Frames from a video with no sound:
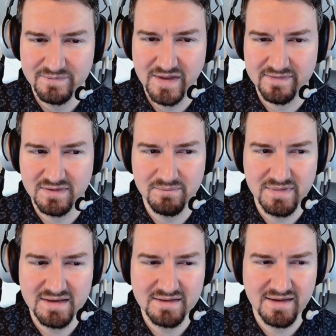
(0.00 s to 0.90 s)
that the
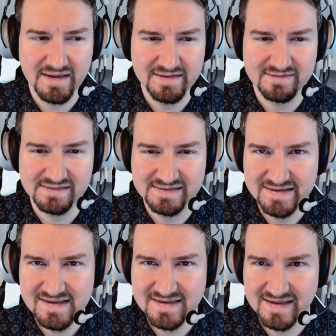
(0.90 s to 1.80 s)
media is
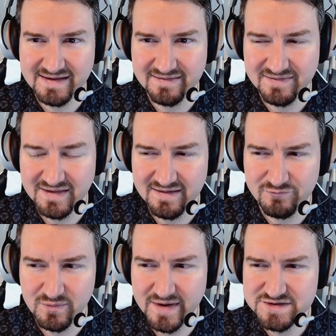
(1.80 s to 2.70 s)
leaking the
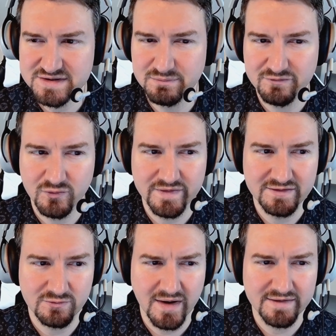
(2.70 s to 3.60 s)
information before
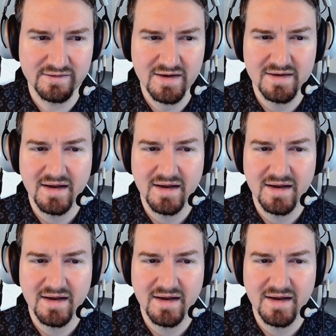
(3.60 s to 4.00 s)
these raids.